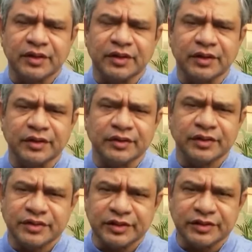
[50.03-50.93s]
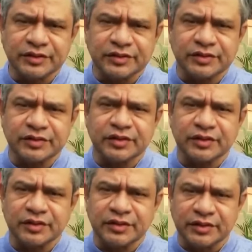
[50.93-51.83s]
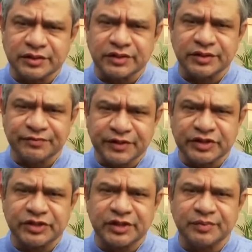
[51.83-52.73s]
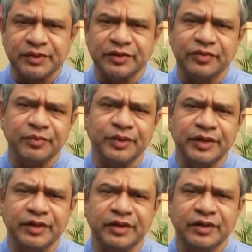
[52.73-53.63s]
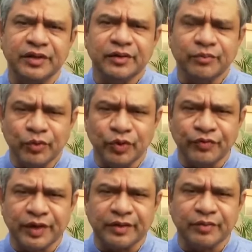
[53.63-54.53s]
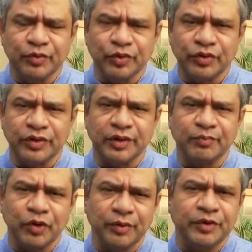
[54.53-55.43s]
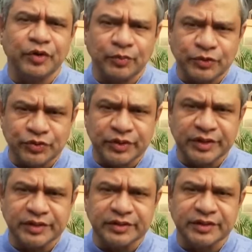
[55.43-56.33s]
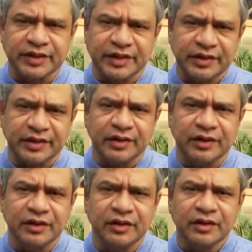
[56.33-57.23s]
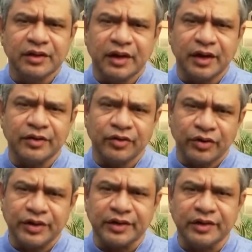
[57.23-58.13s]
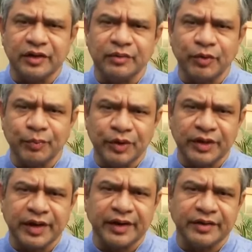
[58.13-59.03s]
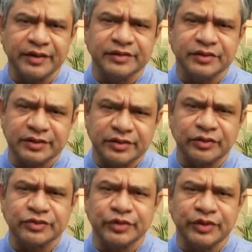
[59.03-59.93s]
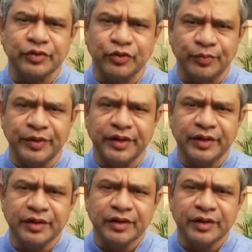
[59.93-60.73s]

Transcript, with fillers: Uh, this is uh, this is the first step. There will be more more employment opportunities in technical and non-technical popular categories and also in group D.